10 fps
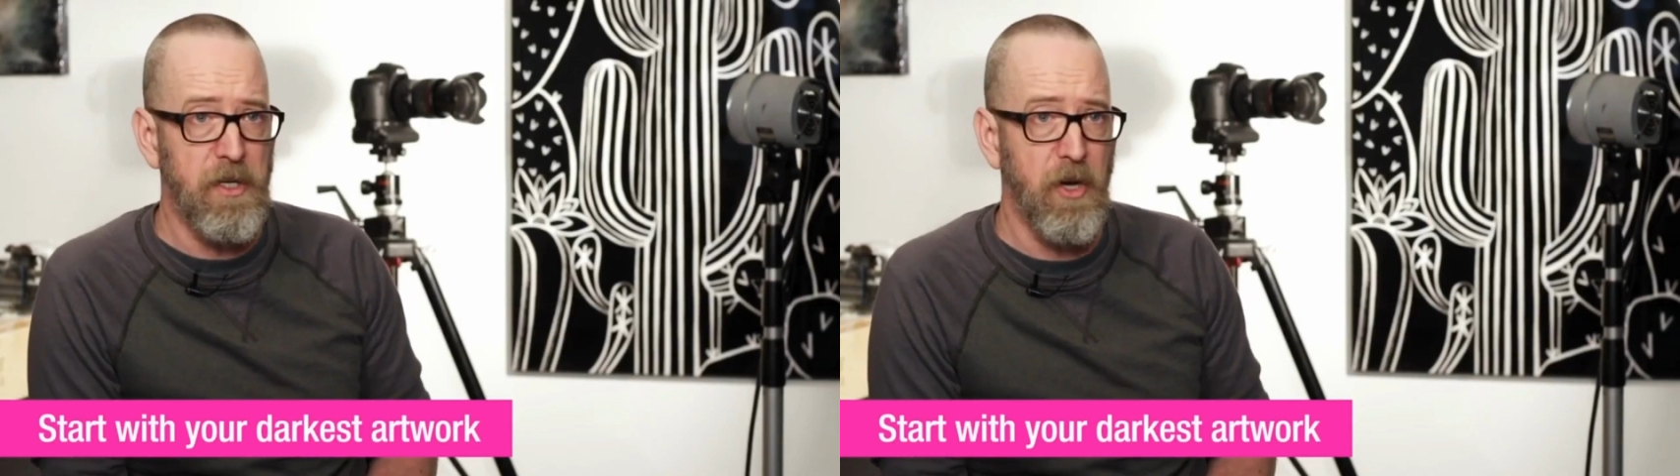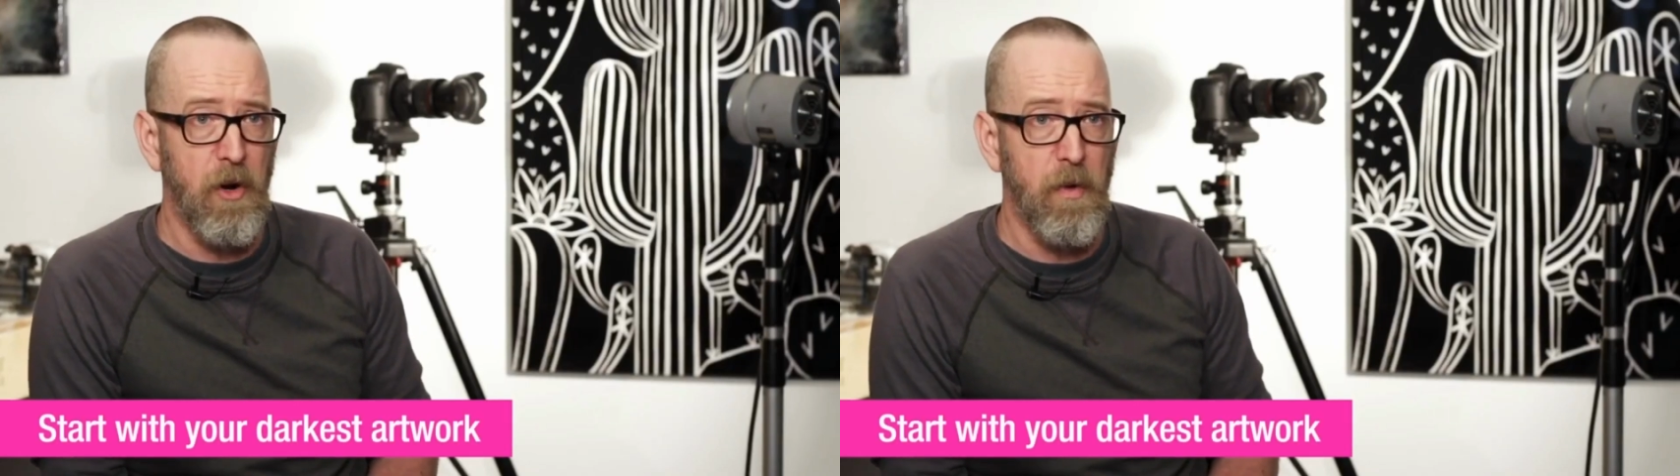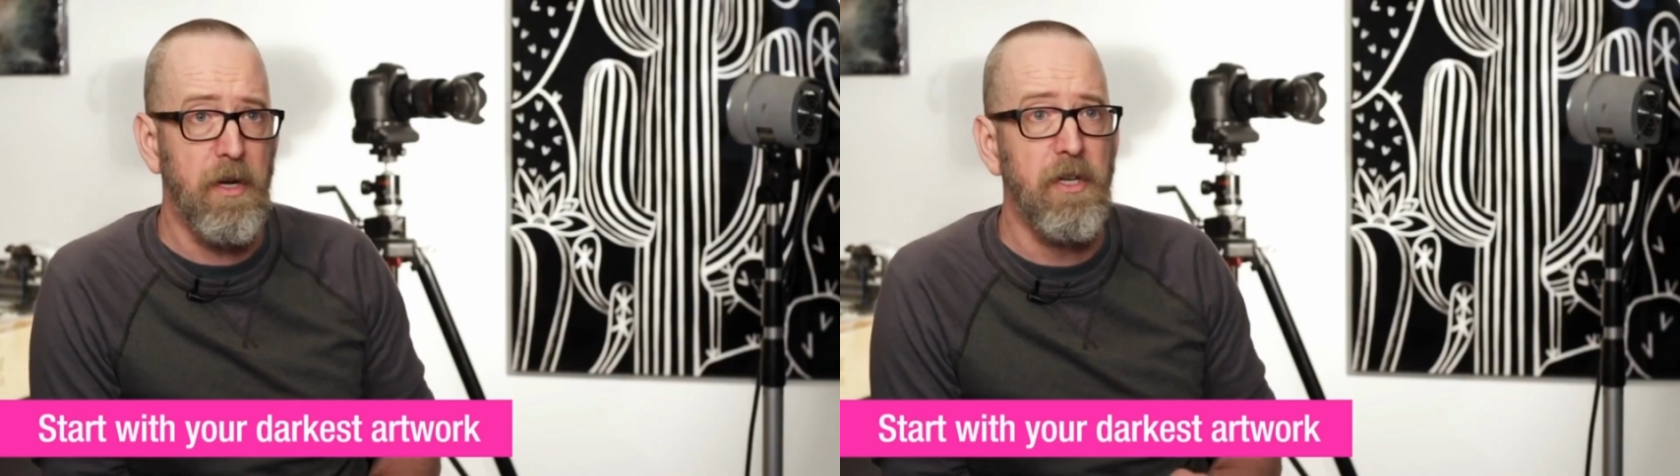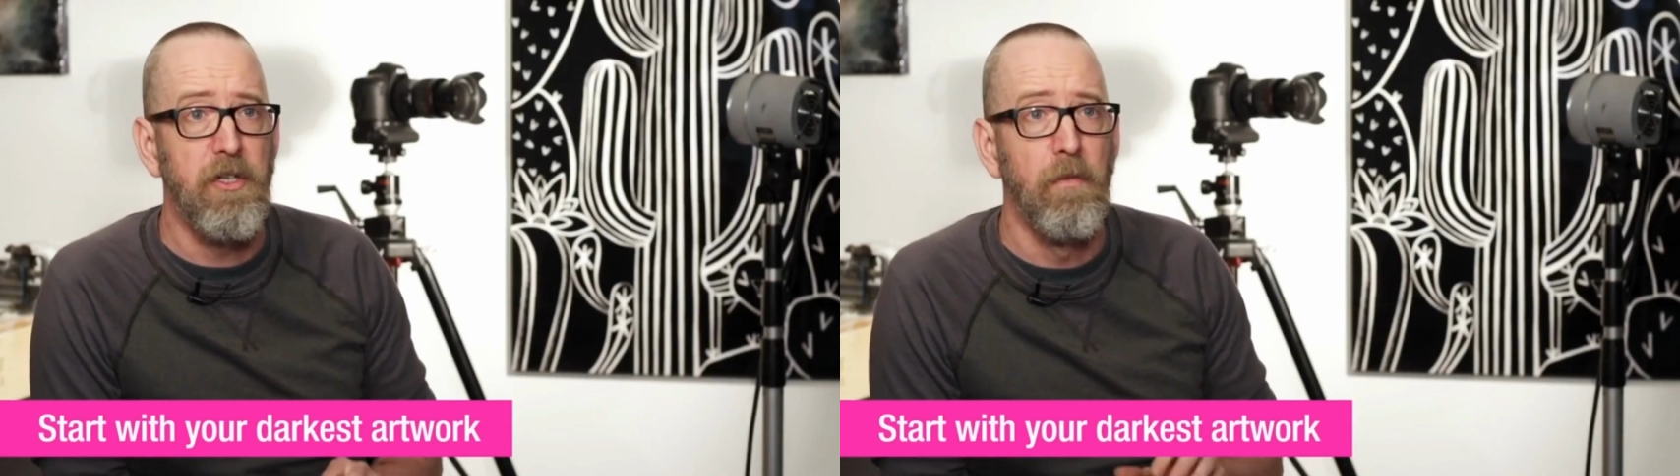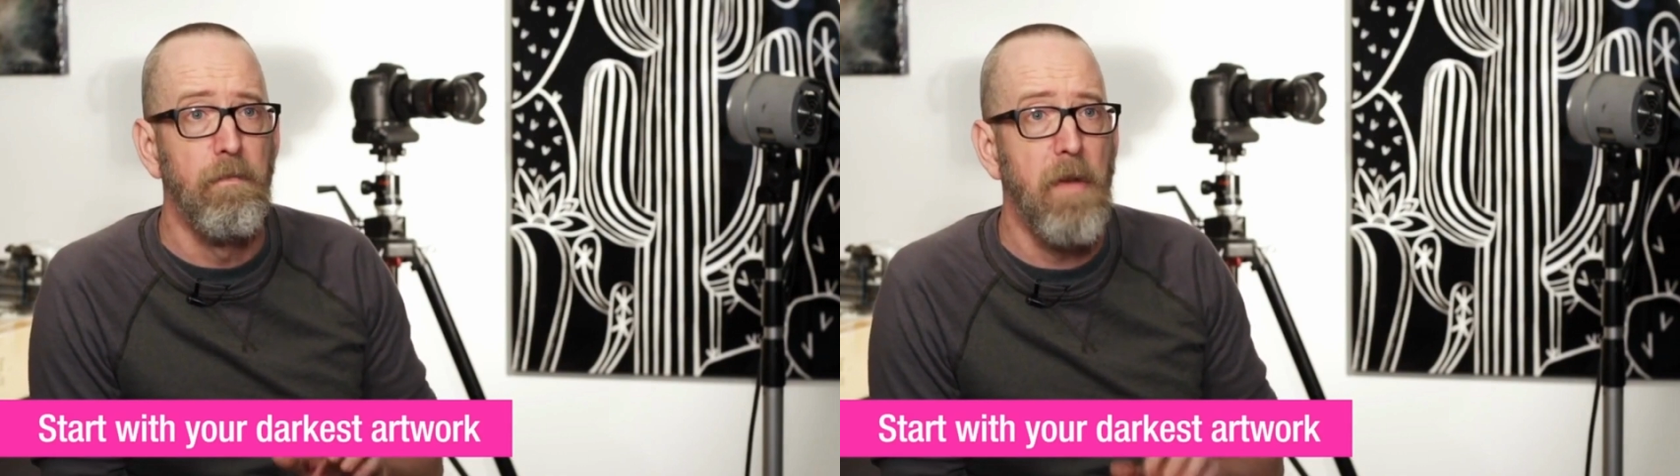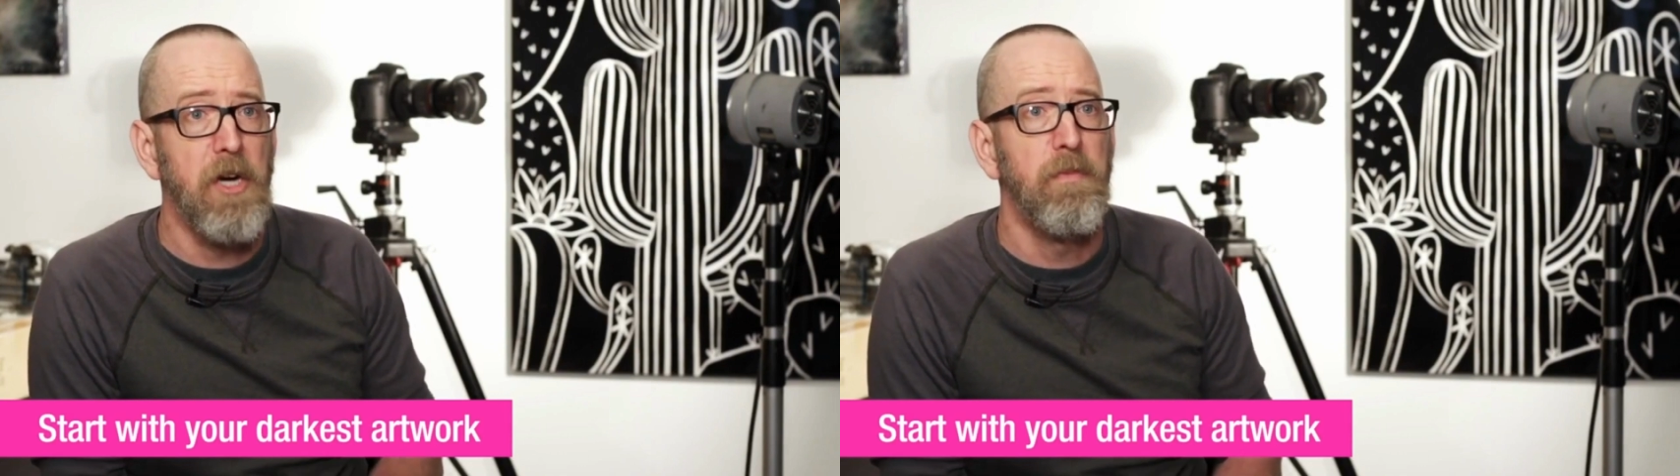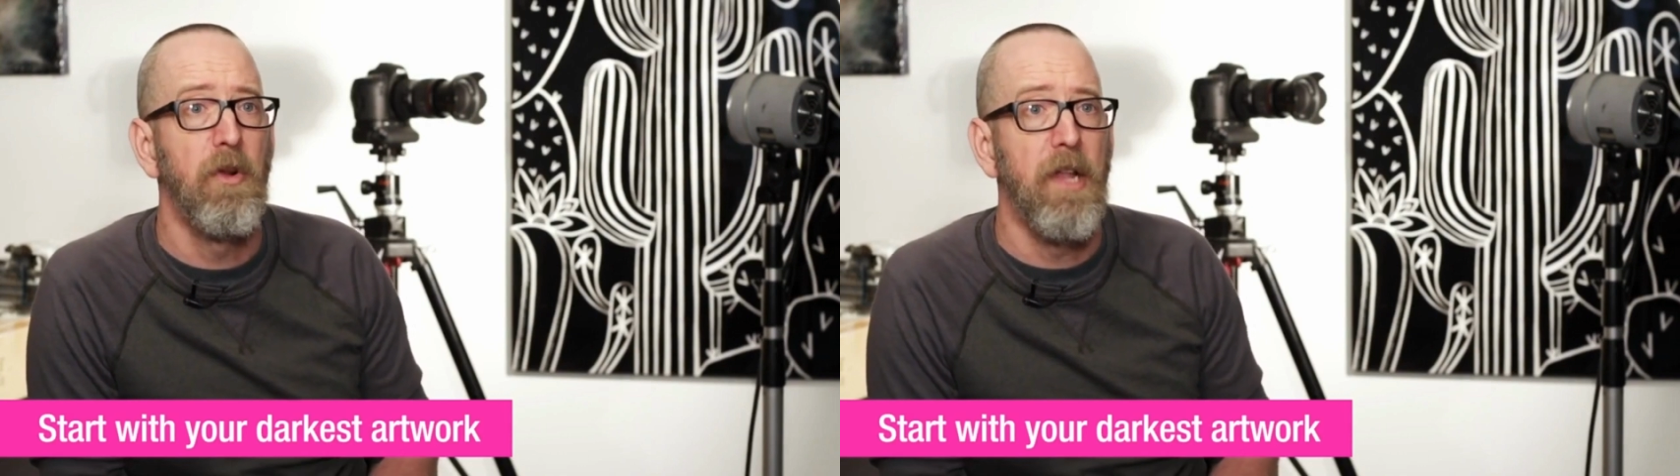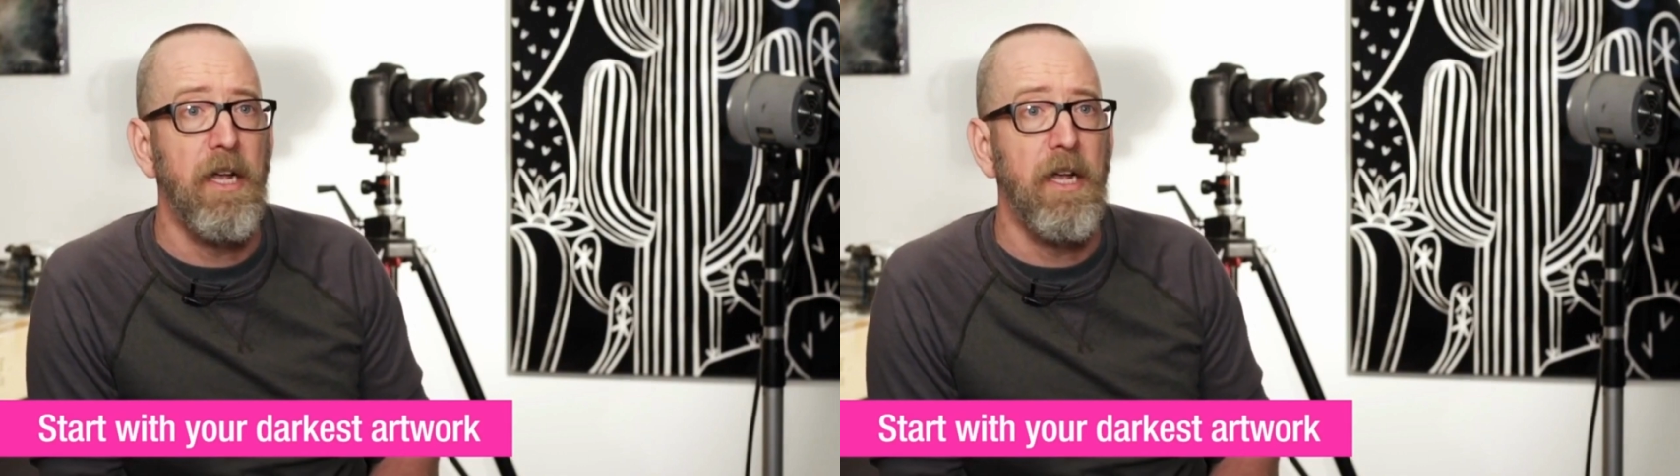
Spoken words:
piece of artwork, because you're much more